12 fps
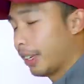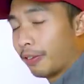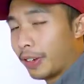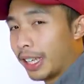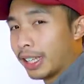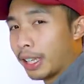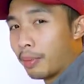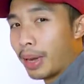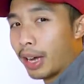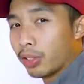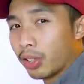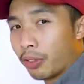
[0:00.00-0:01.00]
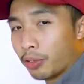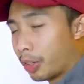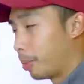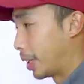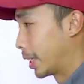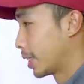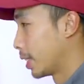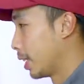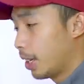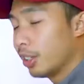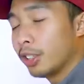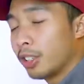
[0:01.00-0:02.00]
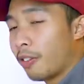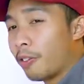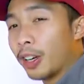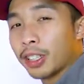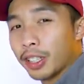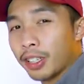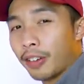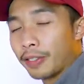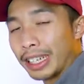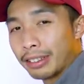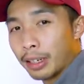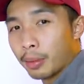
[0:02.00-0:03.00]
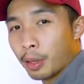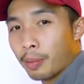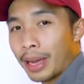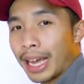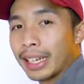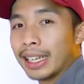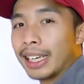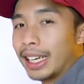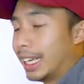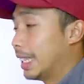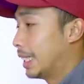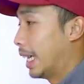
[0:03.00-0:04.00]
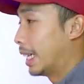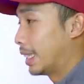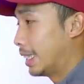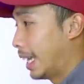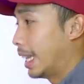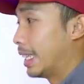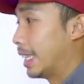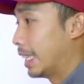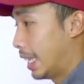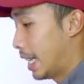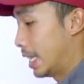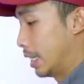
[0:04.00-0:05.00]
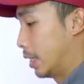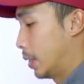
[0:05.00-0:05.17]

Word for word: Infinite amount of trimmings. Another function of the trim command is extending lines.